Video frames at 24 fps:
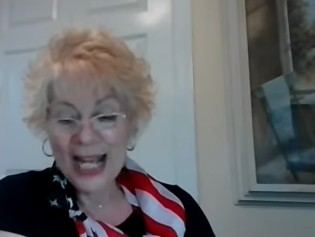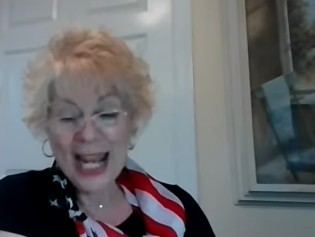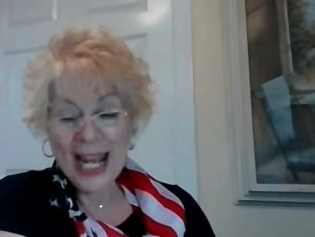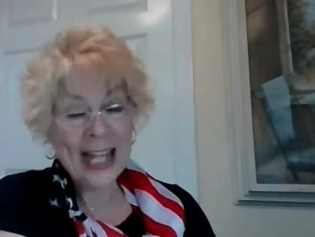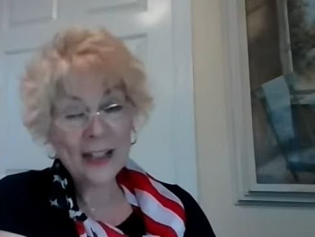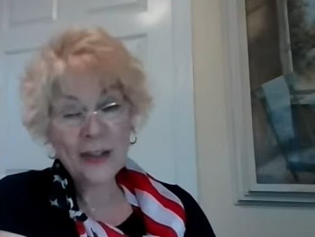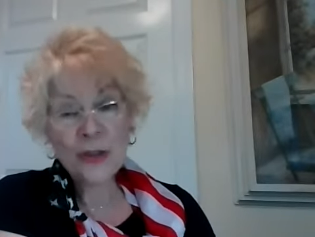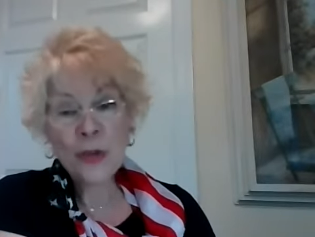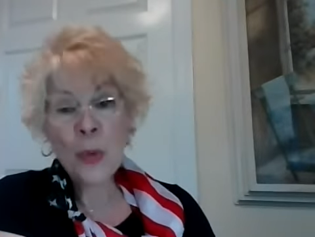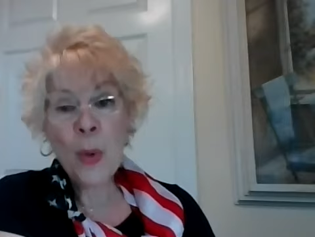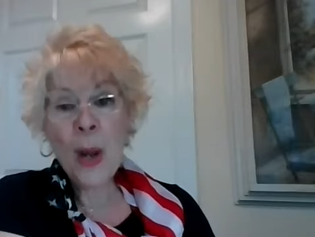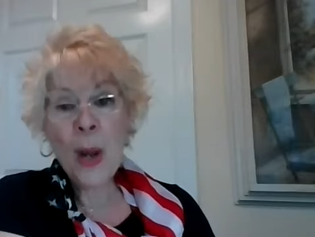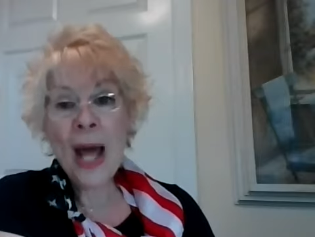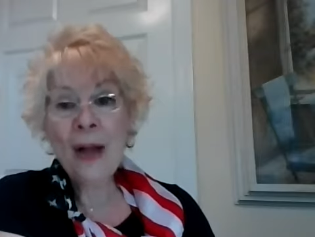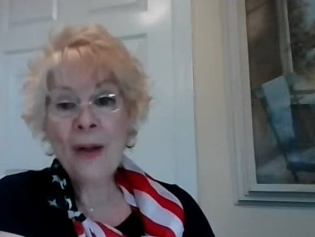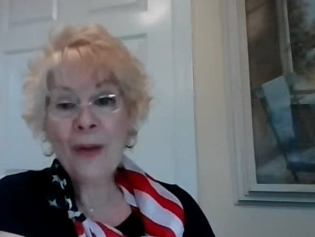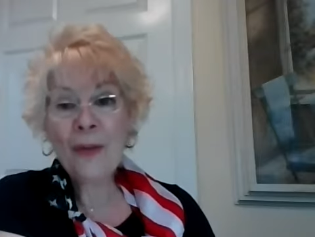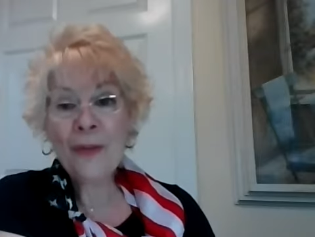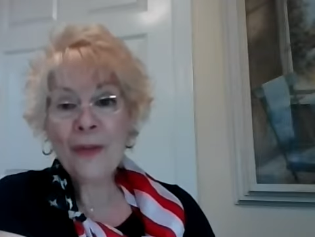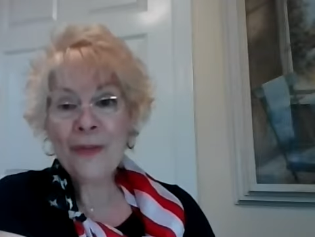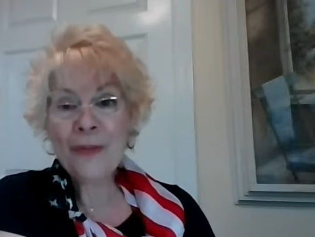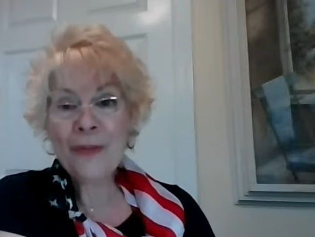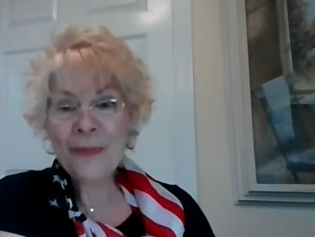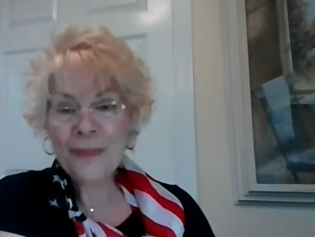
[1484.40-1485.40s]
and
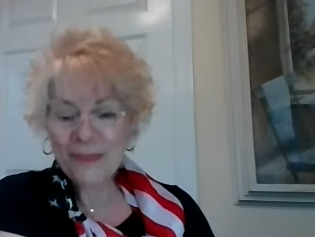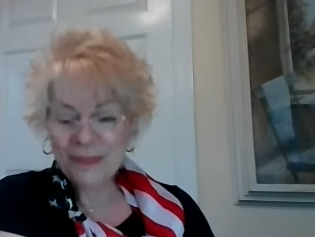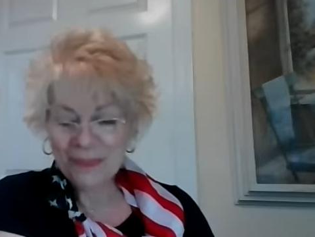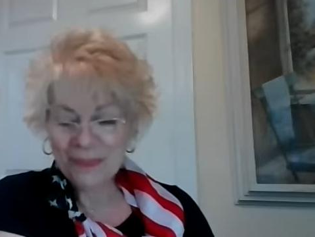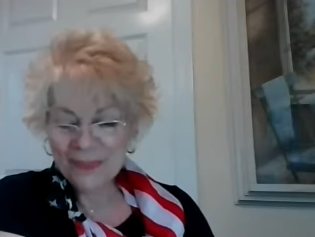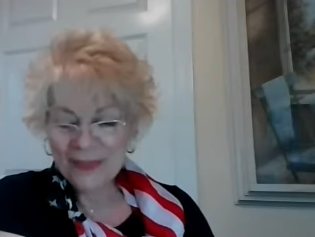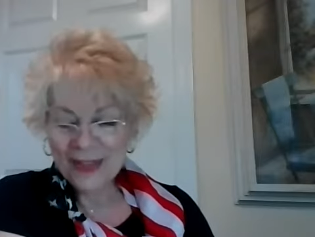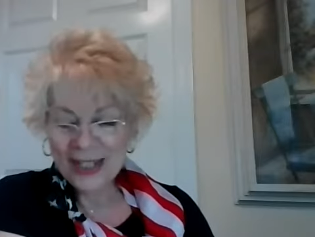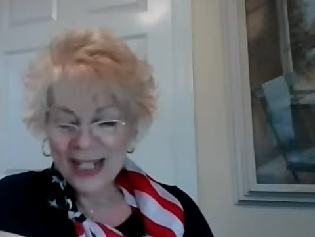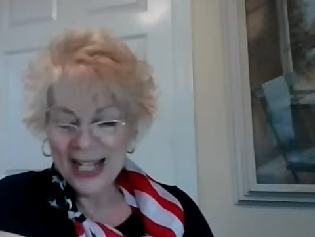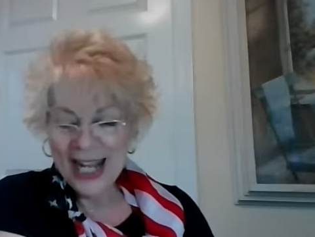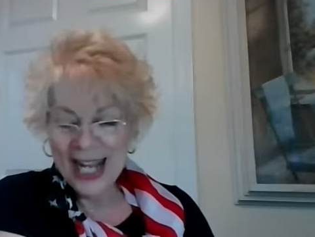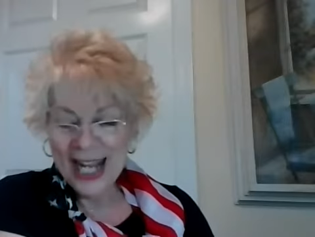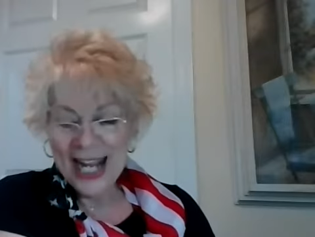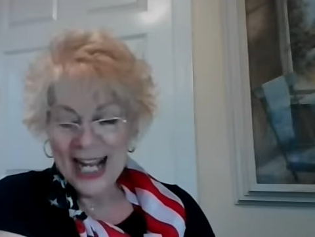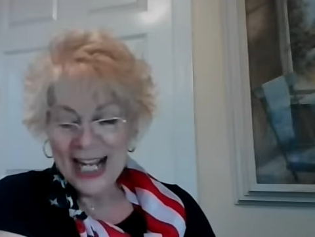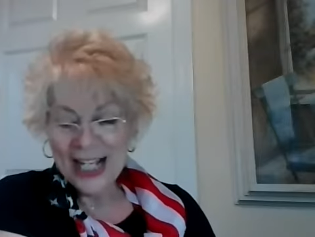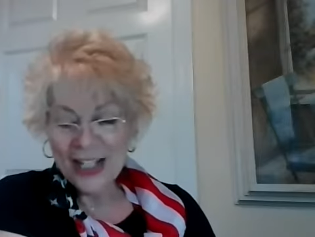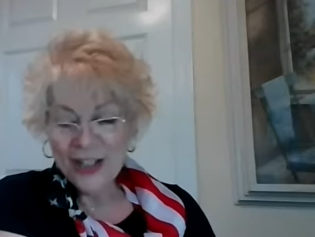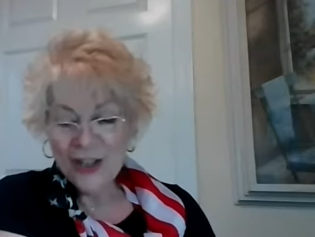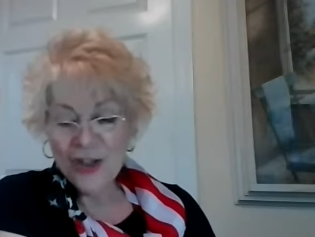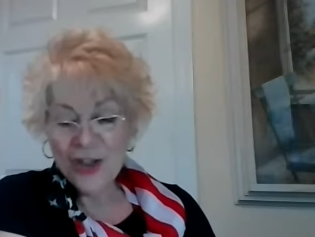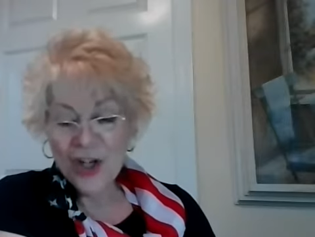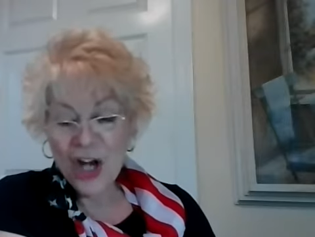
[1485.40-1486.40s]
12,
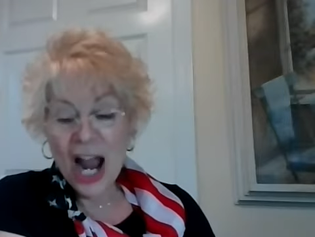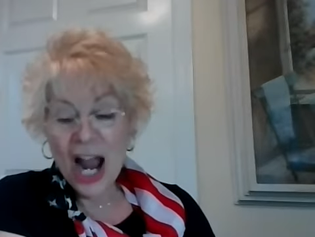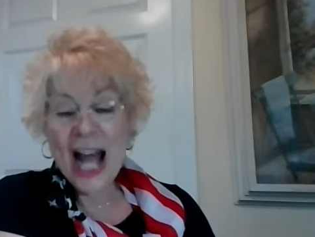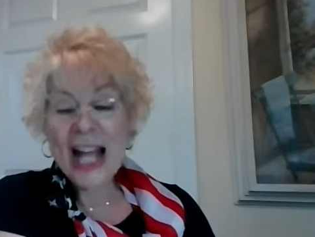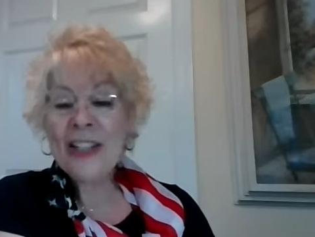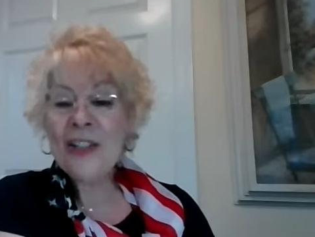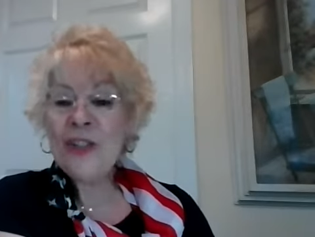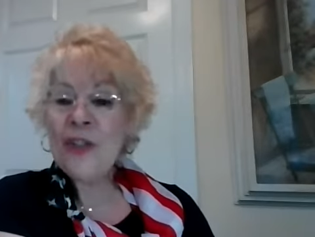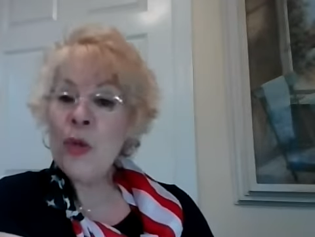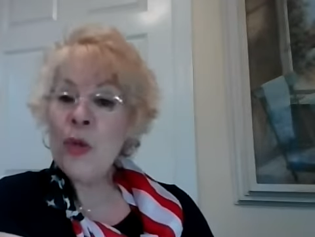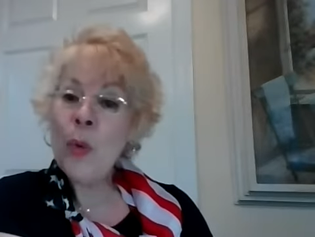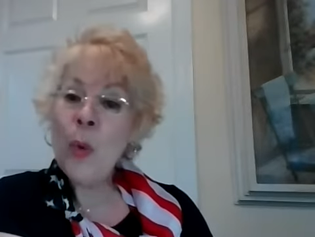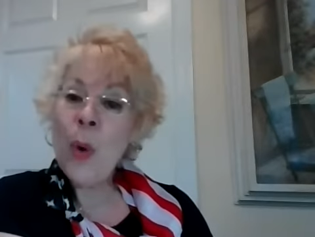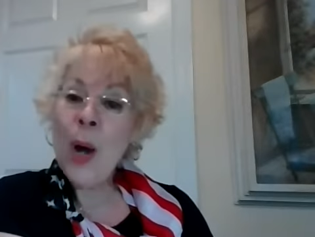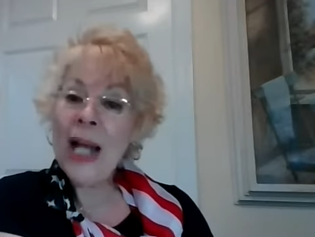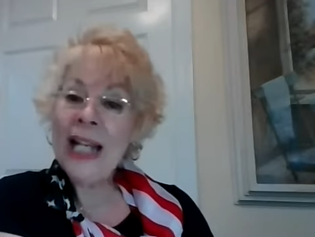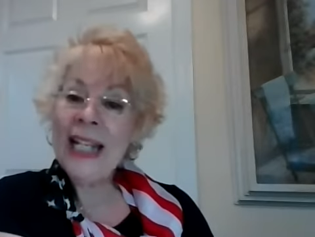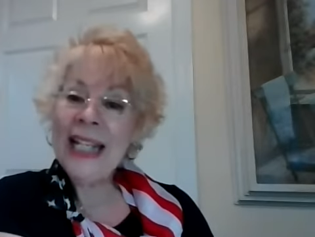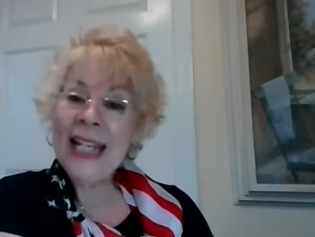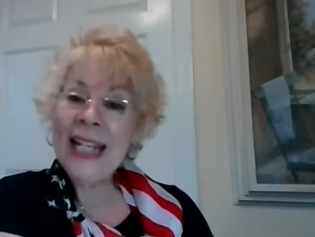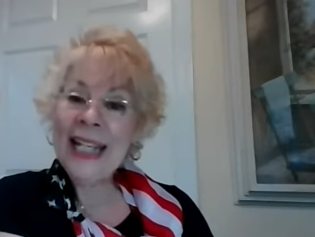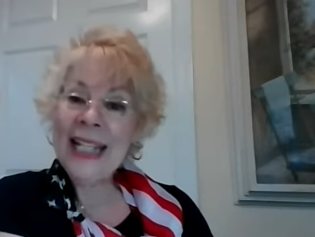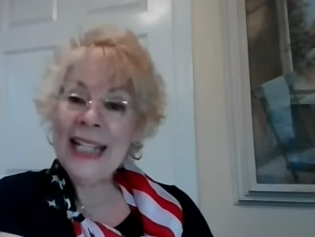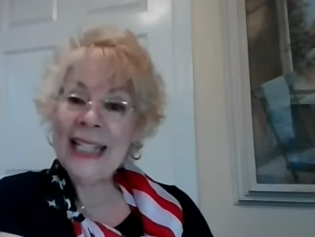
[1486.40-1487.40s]
John
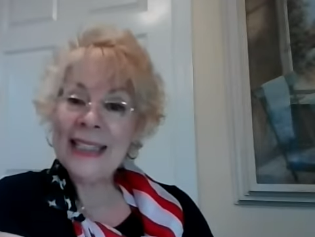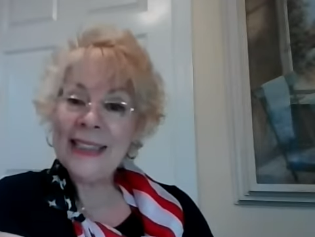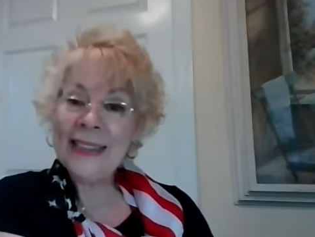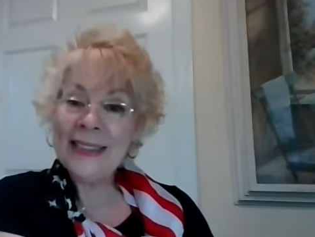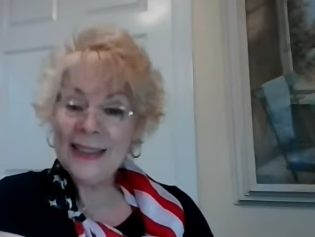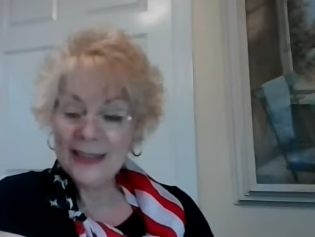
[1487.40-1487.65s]
20,